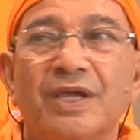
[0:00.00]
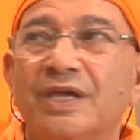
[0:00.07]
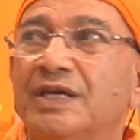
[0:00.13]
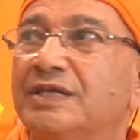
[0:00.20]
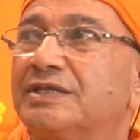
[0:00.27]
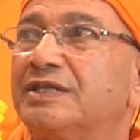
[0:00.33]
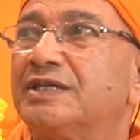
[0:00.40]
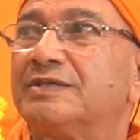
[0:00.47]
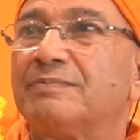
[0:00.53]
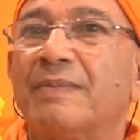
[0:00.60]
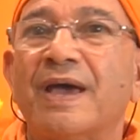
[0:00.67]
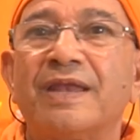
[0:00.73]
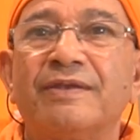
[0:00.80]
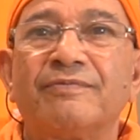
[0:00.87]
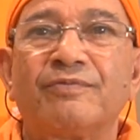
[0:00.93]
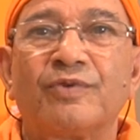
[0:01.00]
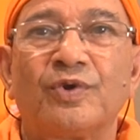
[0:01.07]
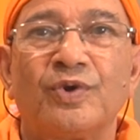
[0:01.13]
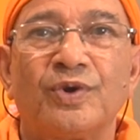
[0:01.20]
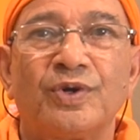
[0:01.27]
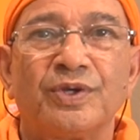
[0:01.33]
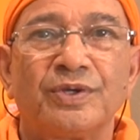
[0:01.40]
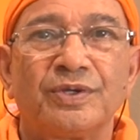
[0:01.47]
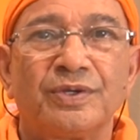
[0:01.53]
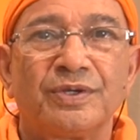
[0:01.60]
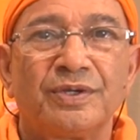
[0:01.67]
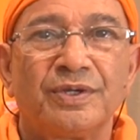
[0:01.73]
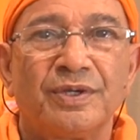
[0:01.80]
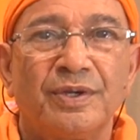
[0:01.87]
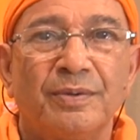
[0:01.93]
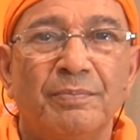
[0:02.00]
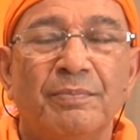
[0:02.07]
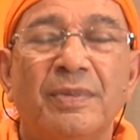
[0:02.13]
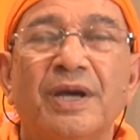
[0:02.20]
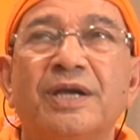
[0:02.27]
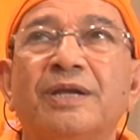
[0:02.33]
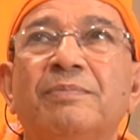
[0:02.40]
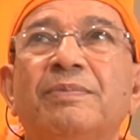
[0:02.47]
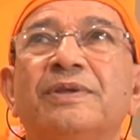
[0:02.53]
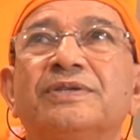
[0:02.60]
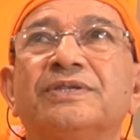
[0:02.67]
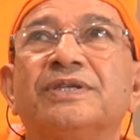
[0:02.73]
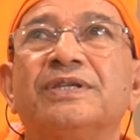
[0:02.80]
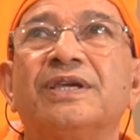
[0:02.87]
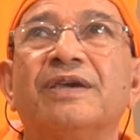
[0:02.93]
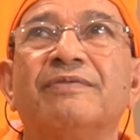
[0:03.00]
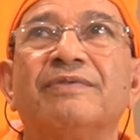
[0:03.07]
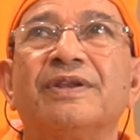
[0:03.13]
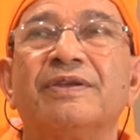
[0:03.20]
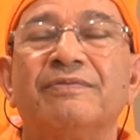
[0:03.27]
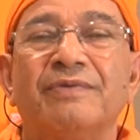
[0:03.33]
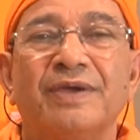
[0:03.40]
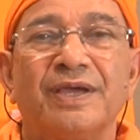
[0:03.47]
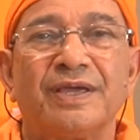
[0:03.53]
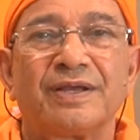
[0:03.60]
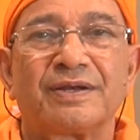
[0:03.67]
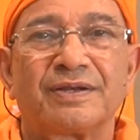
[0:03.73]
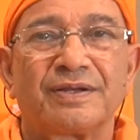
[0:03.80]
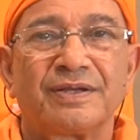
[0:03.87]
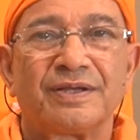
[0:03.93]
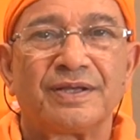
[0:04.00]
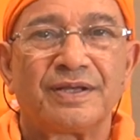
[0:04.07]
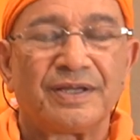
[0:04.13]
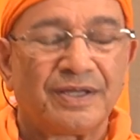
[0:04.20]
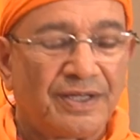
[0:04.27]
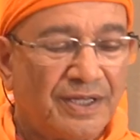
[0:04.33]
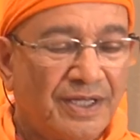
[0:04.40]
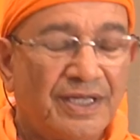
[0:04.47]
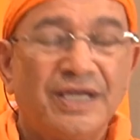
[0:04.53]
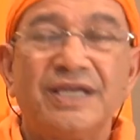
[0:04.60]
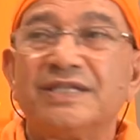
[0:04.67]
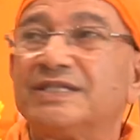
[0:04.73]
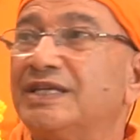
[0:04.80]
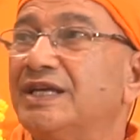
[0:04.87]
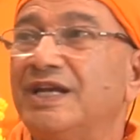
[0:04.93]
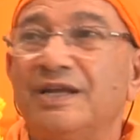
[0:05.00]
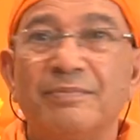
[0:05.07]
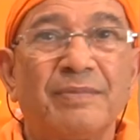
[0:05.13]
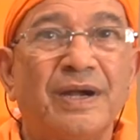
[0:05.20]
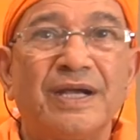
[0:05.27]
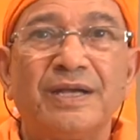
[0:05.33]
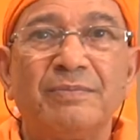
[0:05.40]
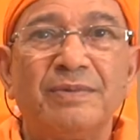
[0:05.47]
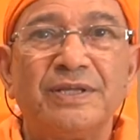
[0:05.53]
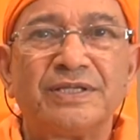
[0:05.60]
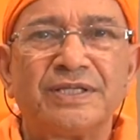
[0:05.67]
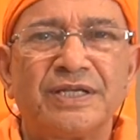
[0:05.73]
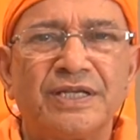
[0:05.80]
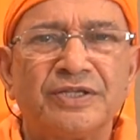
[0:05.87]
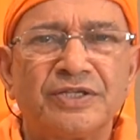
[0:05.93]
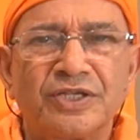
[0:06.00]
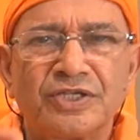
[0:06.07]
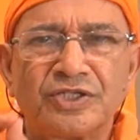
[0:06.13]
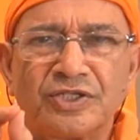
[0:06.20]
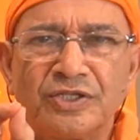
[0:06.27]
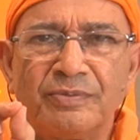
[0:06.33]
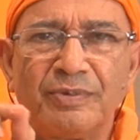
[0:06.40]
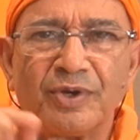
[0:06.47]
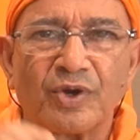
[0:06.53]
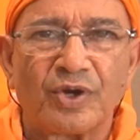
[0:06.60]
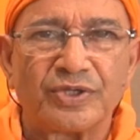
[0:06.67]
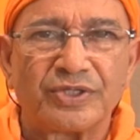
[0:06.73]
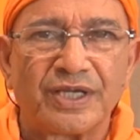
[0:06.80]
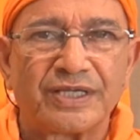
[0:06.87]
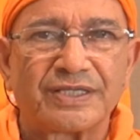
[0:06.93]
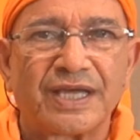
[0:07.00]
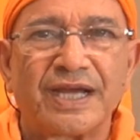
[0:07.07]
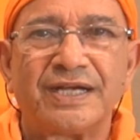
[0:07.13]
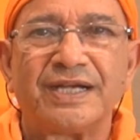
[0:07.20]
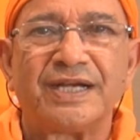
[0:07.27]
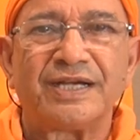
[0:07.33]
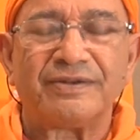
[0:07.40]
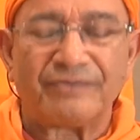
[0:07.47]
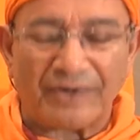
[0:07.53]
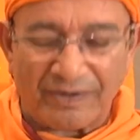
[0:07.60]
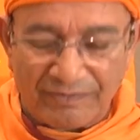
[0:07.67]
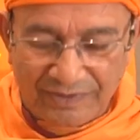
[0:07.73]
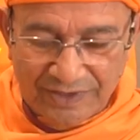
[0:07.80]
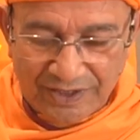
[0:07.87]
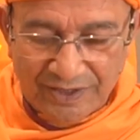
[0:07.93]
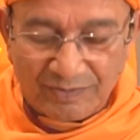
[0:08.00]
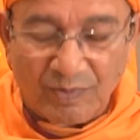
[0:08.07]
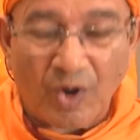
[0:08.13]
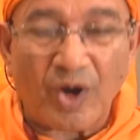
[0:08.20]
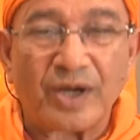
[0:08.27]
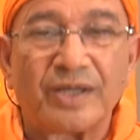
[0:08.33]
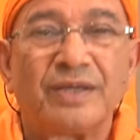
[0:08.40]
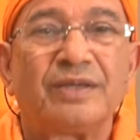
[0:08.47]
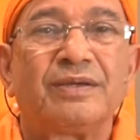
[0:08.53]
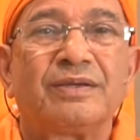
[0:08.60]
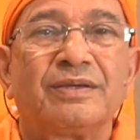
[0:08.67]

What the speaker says: He sees manifold, multiplicity everywhere. He is sealing multiplicity just because he has identified with this body.